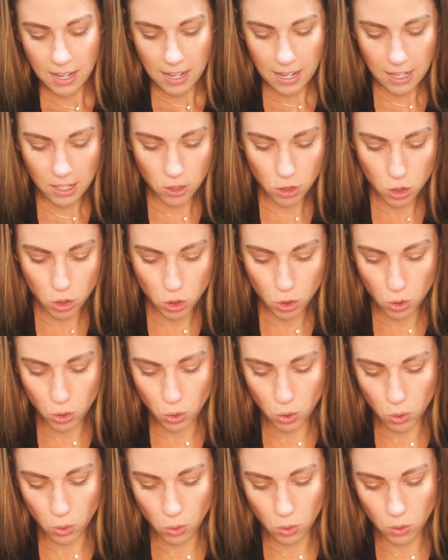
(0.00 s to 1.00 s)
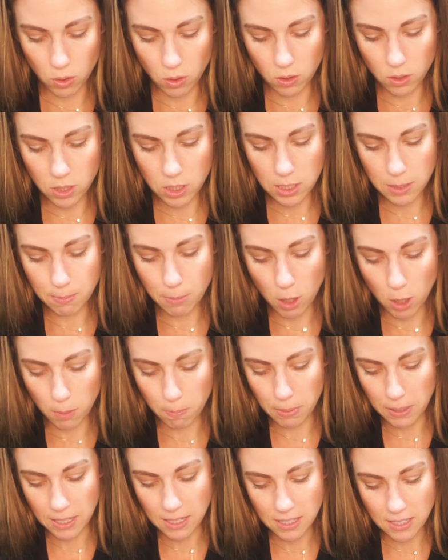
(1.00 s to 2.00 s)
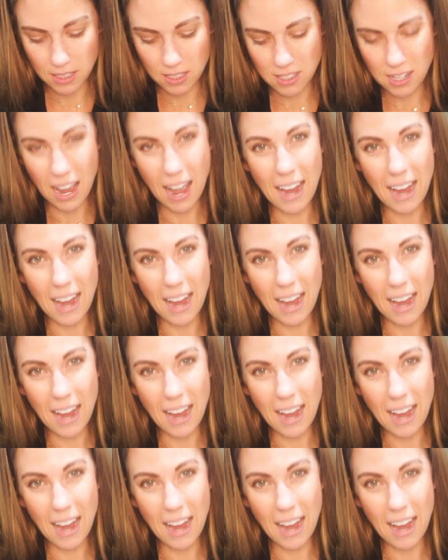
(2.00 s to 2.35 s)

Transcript: into small pieces.